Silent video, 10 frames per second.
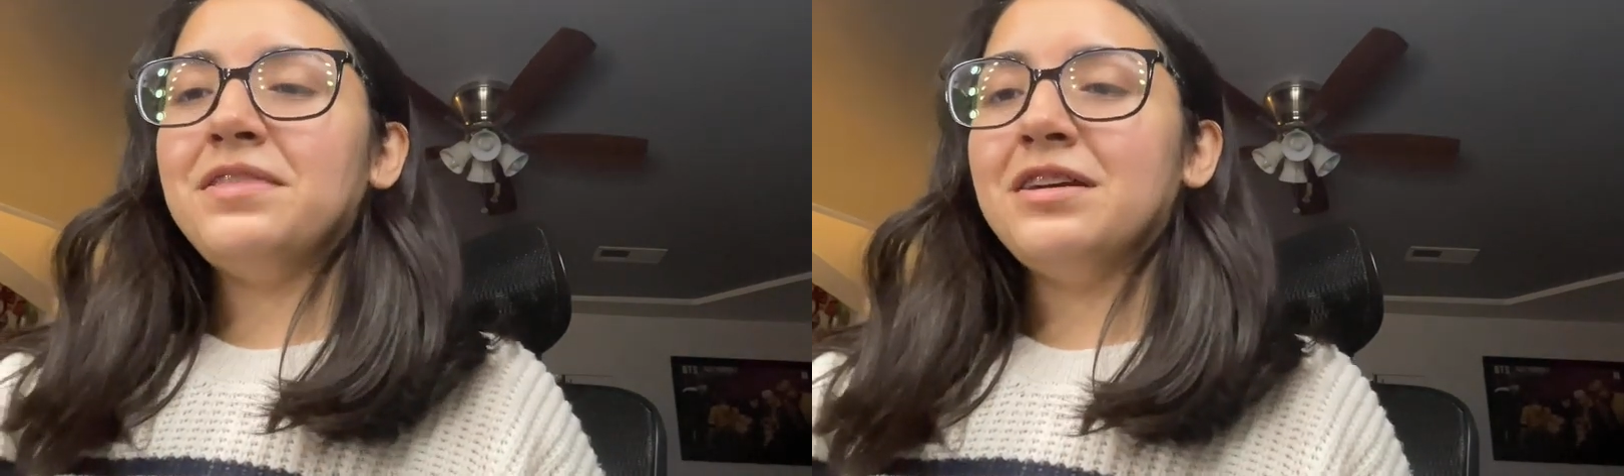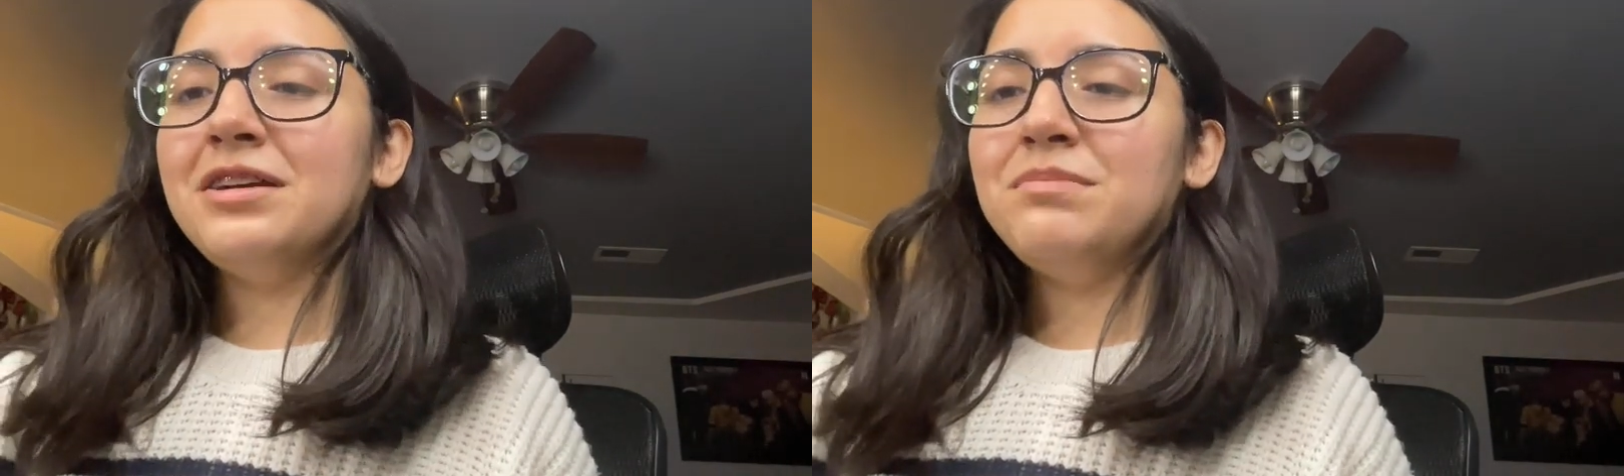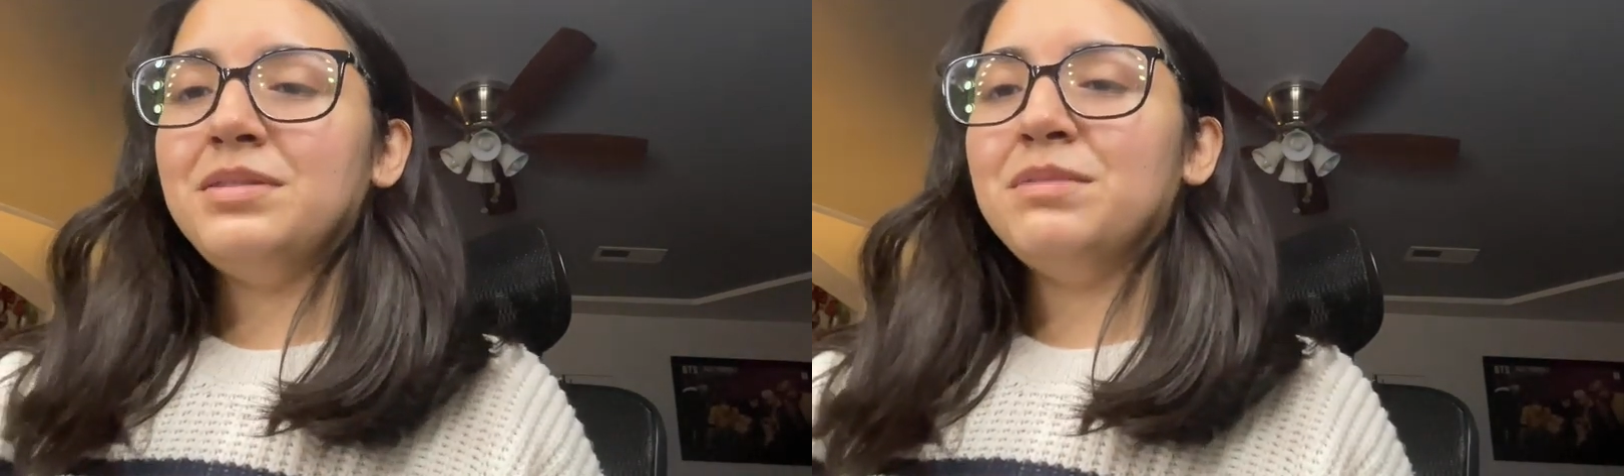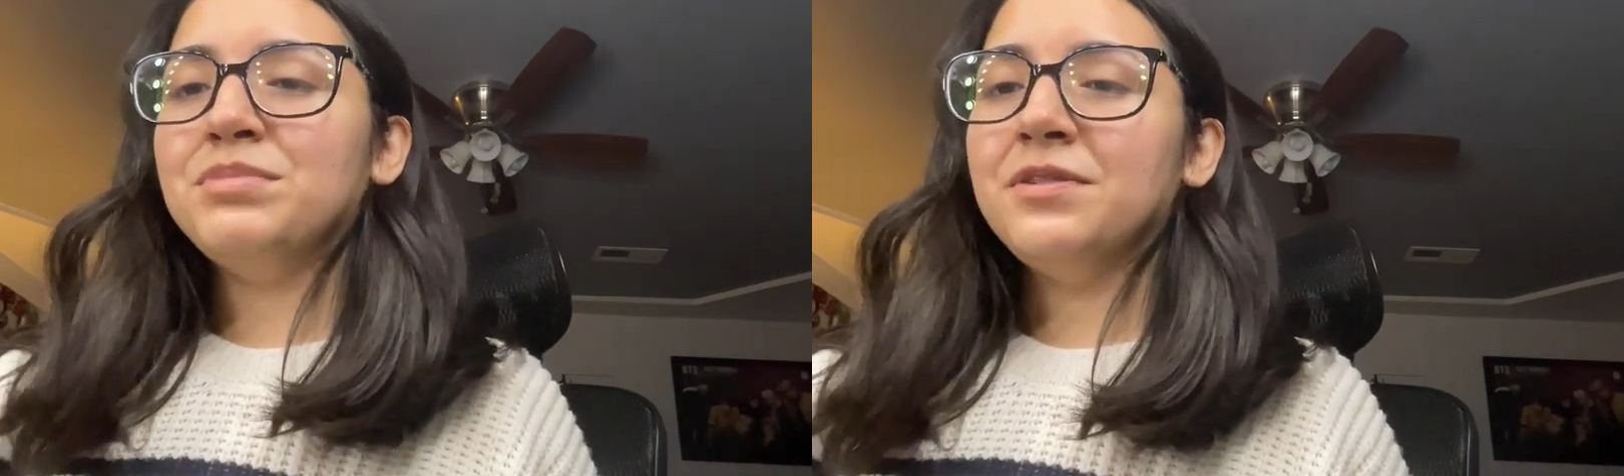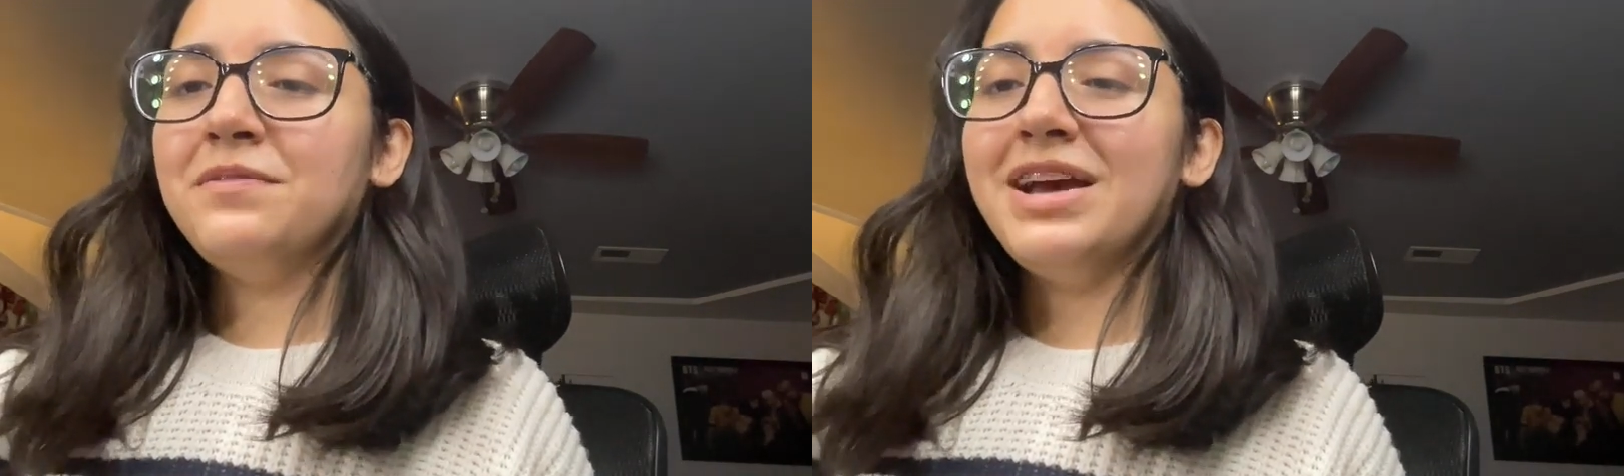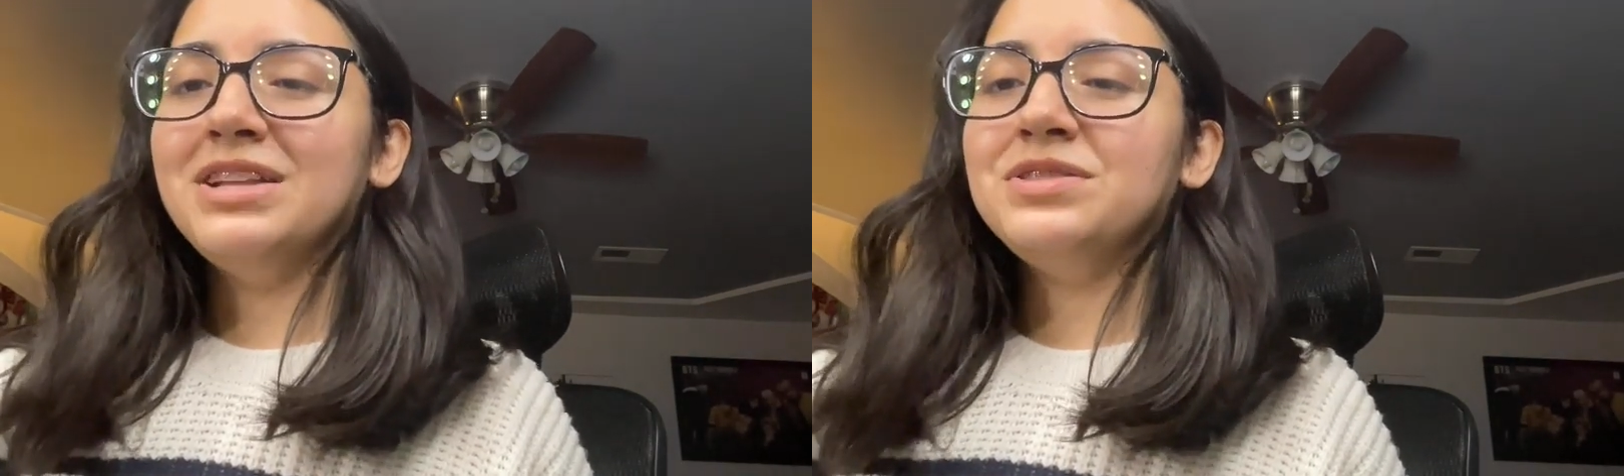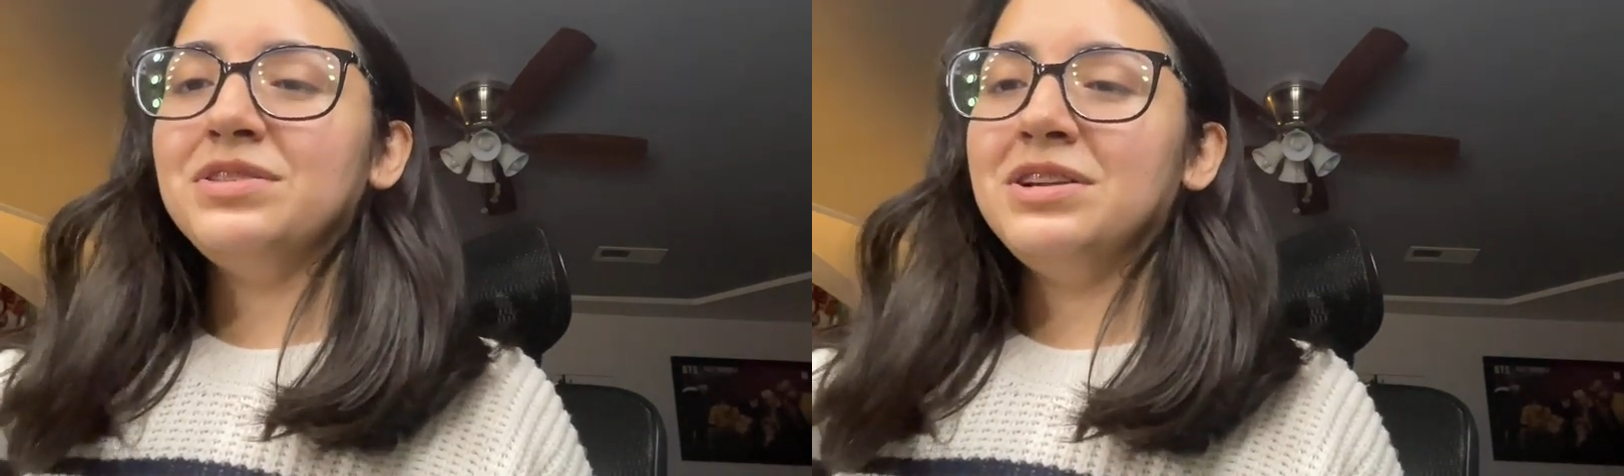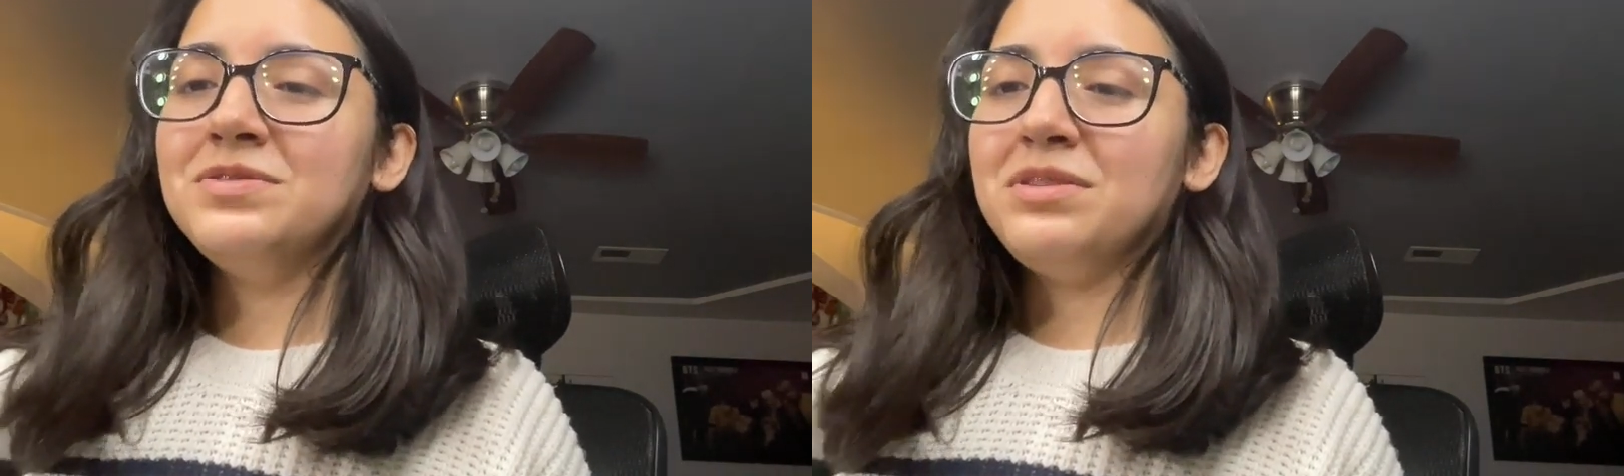therapy provides students